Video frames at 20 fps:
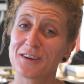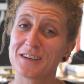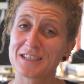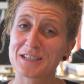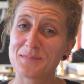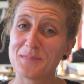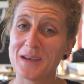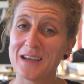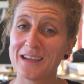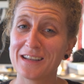Chris,
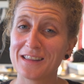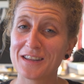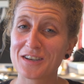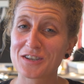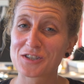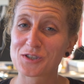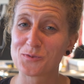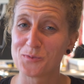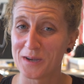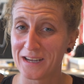being the
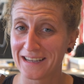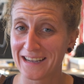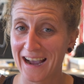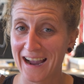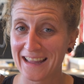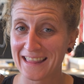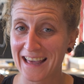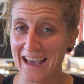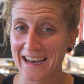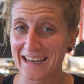sweet
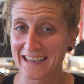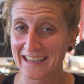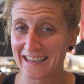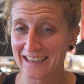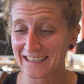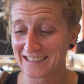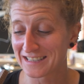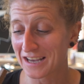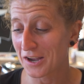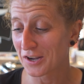guy that he
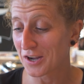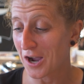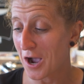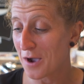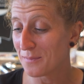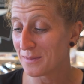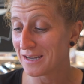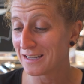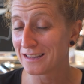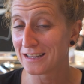is,
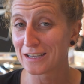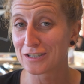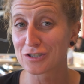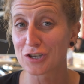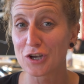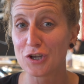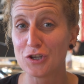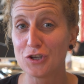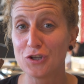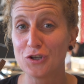got me this
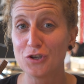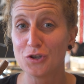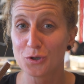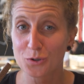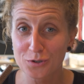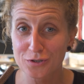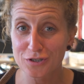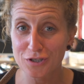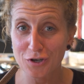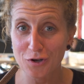
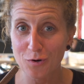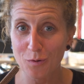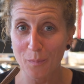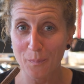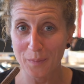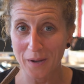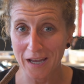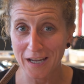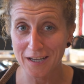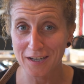yuzu
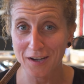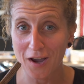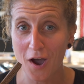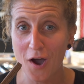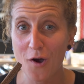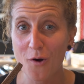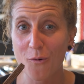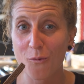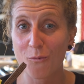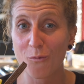pink
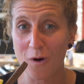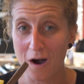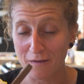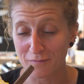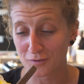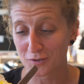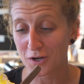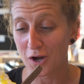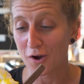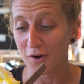
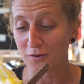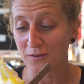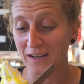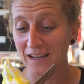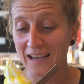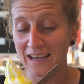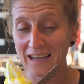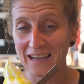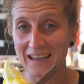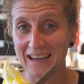waffle cone.
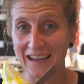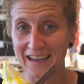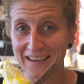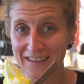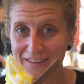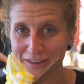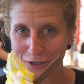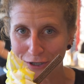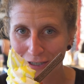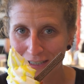
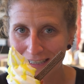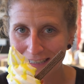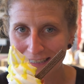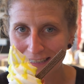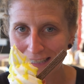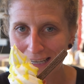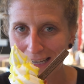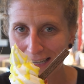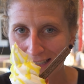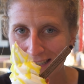It looks
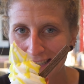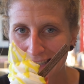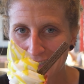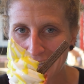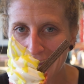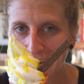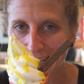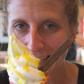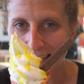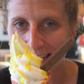
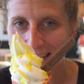insane.